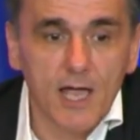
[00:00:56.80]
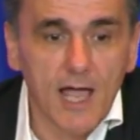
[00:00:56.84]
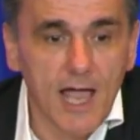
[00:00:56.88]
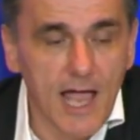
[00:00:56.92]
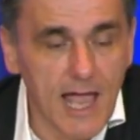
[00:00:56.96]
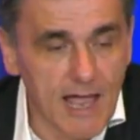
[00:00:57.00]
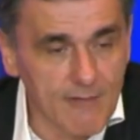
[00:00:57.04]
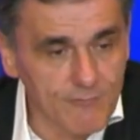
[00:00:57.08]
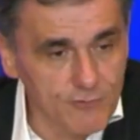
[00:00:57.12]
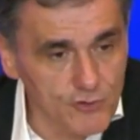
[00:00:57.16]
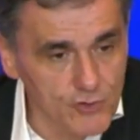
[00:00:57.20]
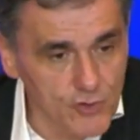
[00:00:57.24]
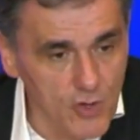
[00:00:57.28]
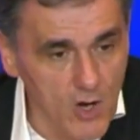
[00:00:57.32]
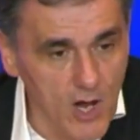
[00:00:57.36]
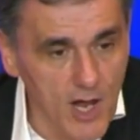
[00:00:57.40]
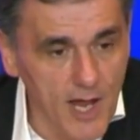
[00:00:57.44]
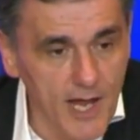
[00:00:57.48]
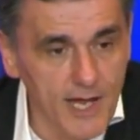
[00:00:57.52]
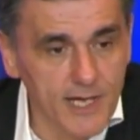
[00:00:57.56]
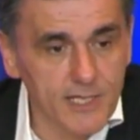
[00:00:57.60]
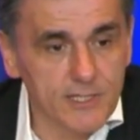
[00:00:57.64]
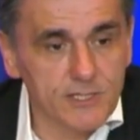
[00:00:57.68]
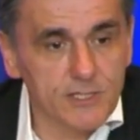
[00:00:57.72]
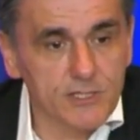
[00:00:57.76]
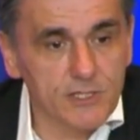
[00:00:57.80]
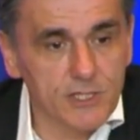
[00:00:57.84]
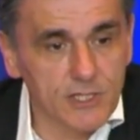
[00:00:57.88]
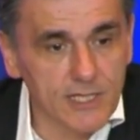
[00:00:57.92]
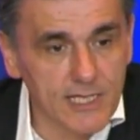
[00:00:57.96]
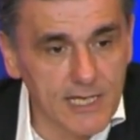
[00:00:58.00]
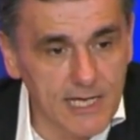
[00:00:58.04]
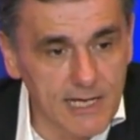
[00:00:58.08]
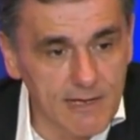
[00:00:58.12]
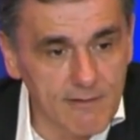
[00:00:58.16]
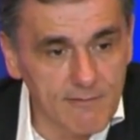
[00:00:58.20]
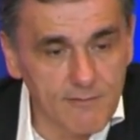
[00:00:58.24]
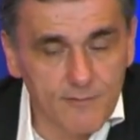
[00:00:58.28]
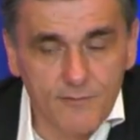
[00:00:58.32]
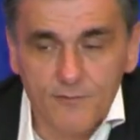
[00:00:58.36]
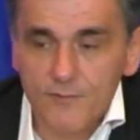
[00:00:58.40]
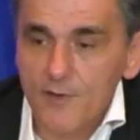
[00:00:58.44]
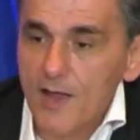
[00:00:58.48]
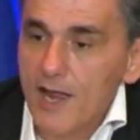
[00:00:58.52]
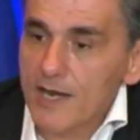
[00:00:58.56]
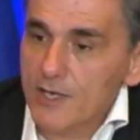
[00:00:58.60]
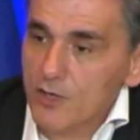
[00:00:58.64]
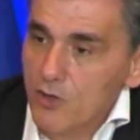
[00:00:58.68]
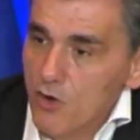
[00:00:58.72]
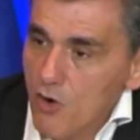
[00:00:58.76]
have tried to give
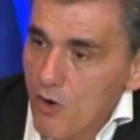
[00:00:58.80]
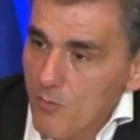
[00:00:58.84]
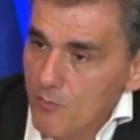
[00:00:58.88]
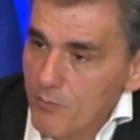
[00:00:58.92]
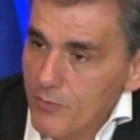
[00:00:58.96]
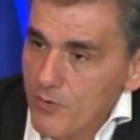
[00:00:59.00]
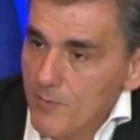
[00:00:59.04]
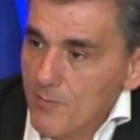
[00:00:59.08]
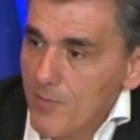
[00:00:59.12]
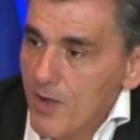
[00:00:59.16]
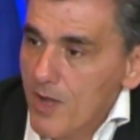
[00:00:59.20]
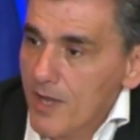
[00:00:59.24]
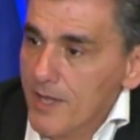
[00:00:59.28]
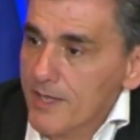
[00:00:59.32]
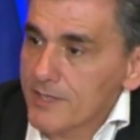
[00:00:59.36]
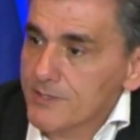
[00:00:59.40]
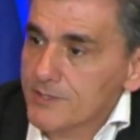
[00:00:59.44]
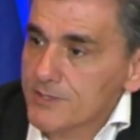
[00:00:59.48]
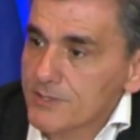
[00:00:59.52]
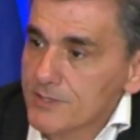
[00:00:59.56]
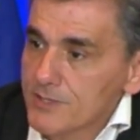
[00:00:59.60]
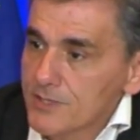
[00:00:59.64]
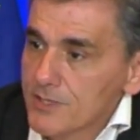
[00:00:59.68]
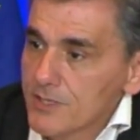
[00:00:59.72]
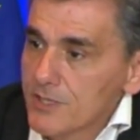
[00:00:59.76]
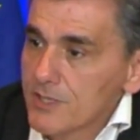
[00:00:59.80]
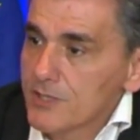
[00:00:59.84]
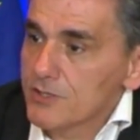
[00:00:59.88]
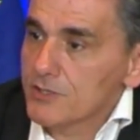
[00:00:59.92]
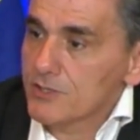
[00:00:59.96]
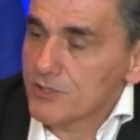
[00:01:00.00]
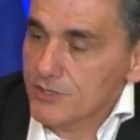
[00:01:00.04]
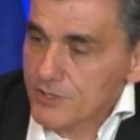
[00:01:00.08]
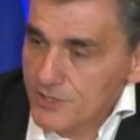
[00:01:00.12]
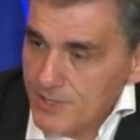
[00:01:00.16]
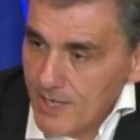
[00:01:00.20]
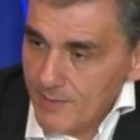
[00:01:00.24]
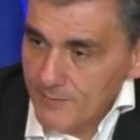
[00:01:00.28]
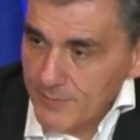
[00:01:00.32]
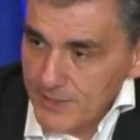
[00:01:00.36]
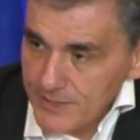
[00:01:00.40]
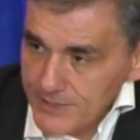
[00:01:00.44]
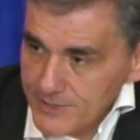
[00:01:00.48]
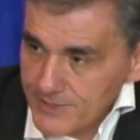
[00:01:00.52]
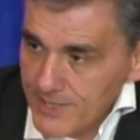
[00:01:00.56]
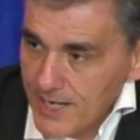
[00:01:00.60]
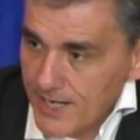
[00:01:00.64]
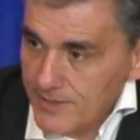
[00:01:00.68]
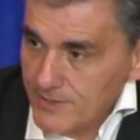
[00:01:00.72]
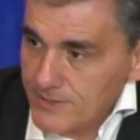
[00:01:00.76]
and compromise to some
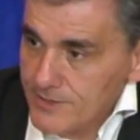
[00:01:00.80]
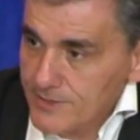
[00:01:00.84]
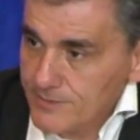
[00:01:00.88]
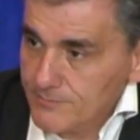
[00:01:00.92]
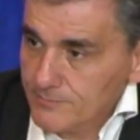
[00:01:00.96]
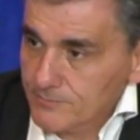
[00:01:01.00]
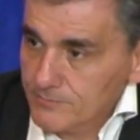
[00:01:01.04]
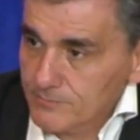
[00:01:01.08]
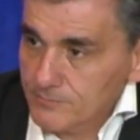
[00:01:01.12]
extent.